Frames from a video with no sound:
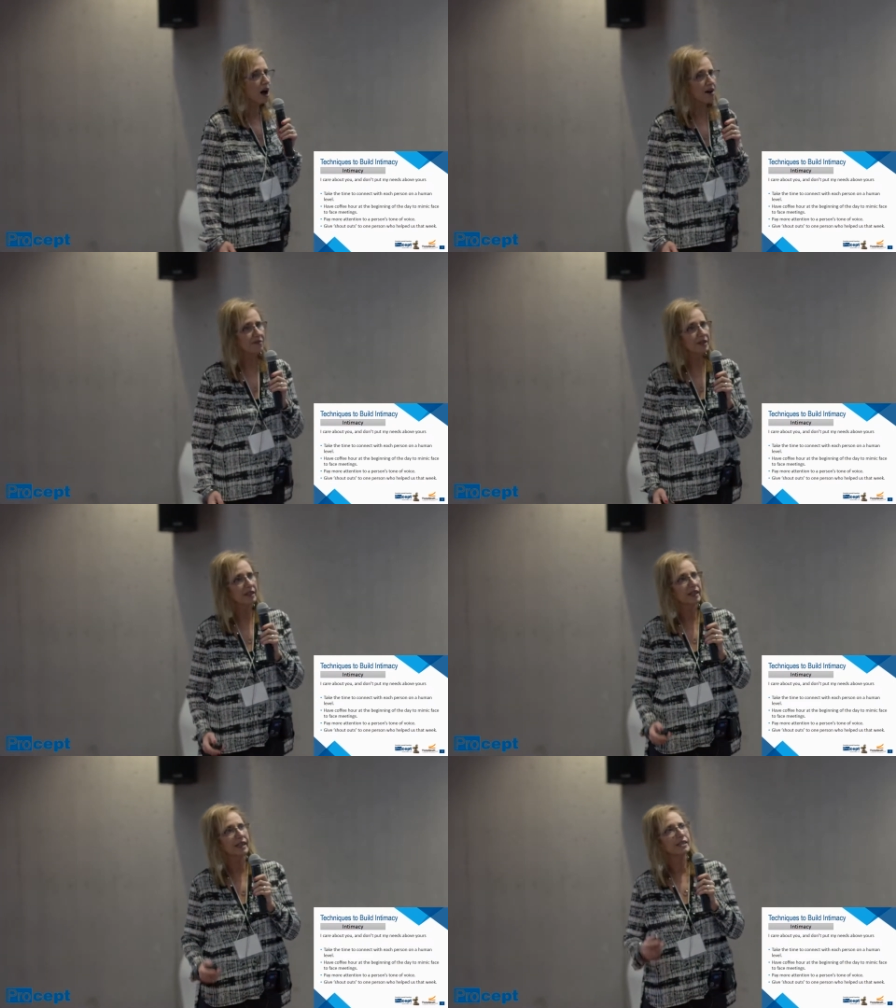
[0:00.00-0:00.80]

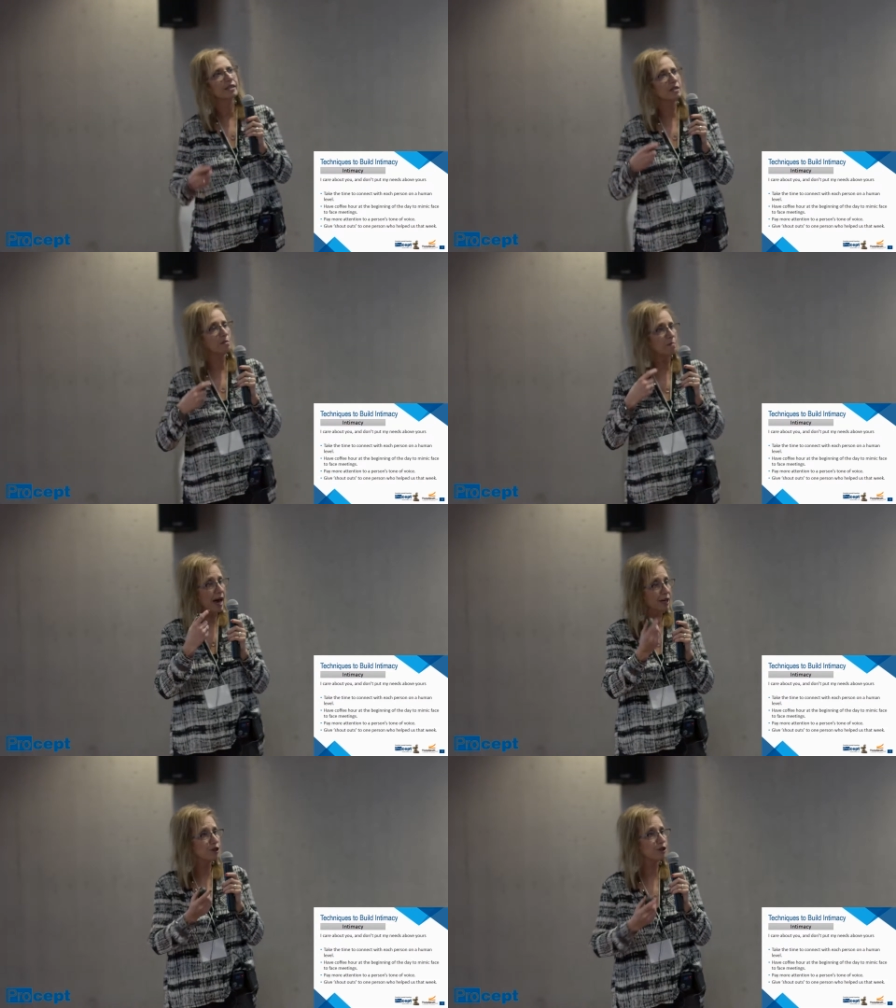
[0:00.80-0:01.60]
Often it's the
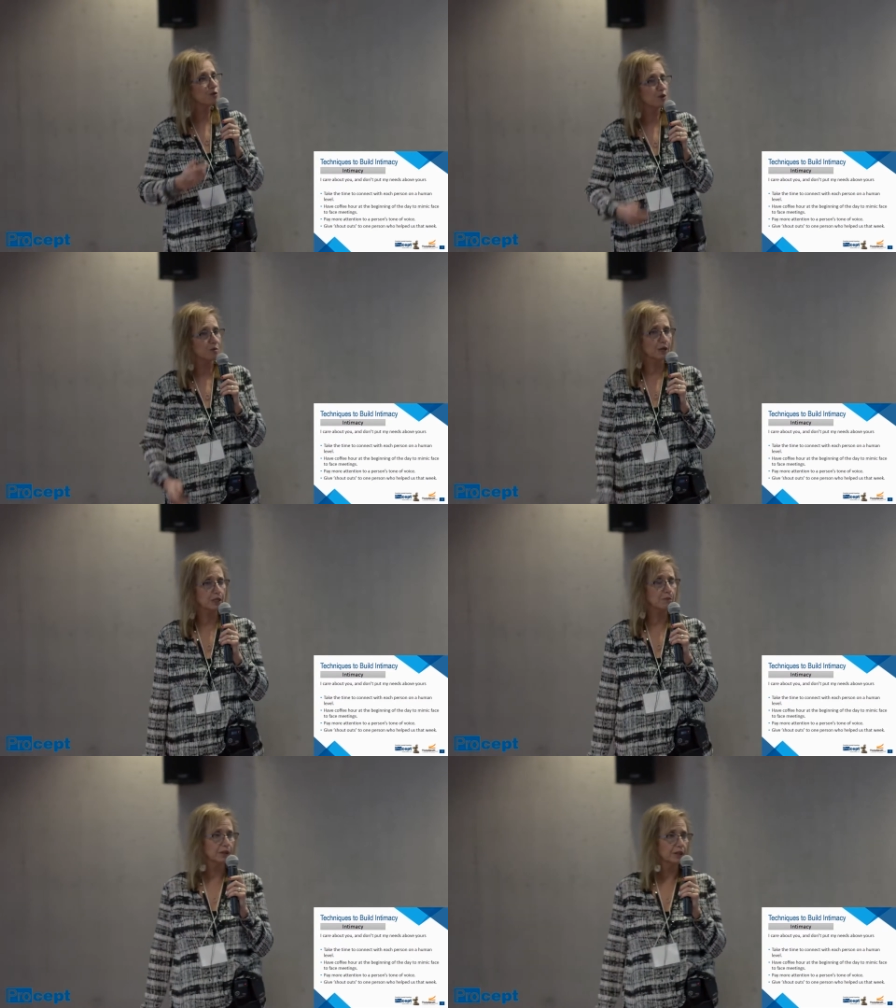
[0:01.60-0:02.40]
manager's
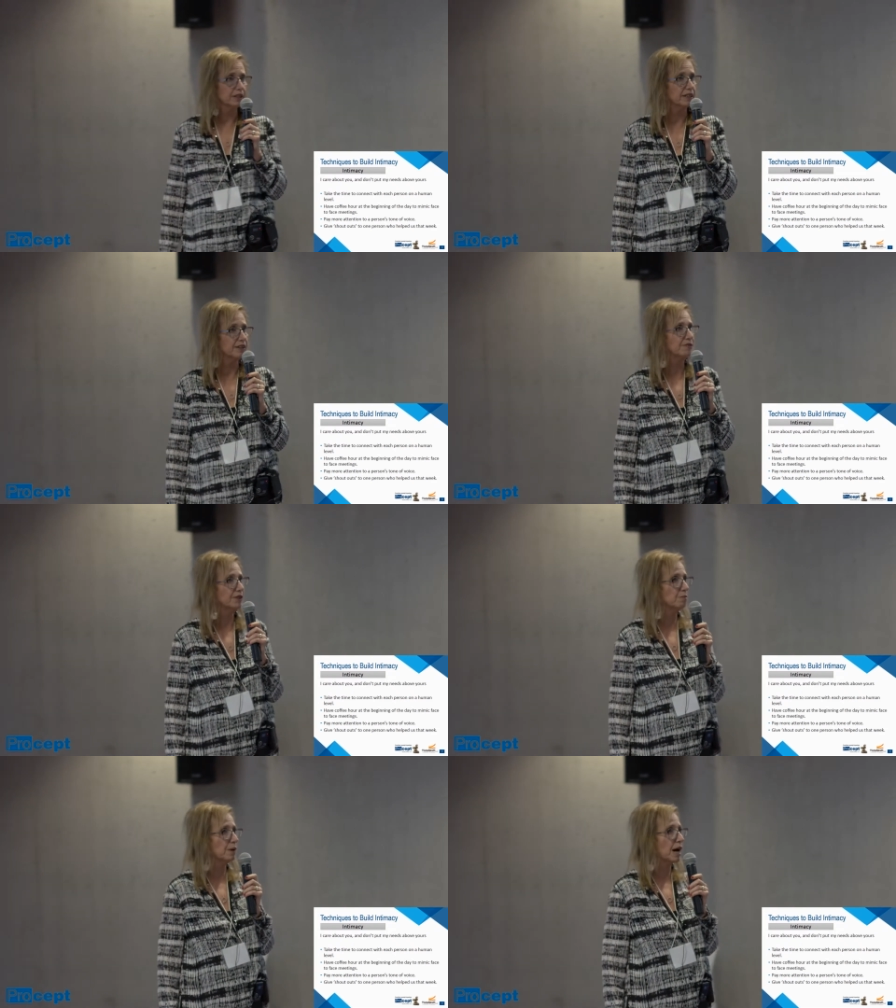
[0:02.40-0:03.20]
responsibility to give
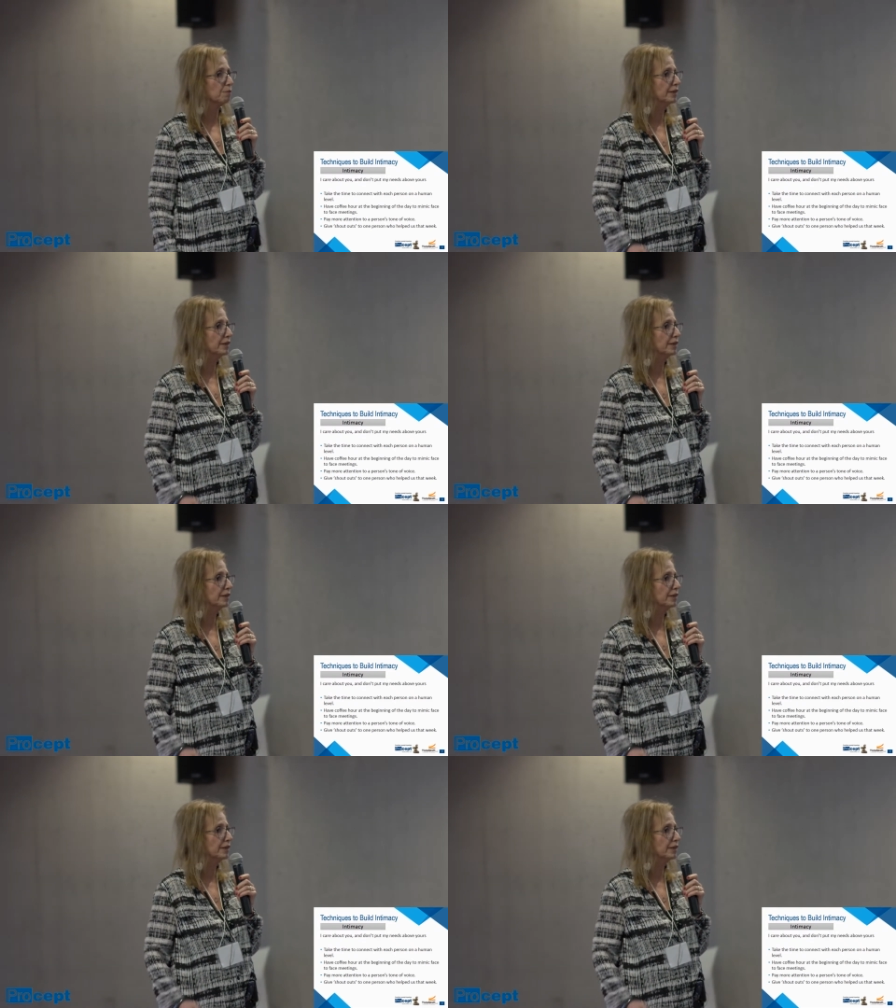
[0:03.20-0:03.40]
feedback,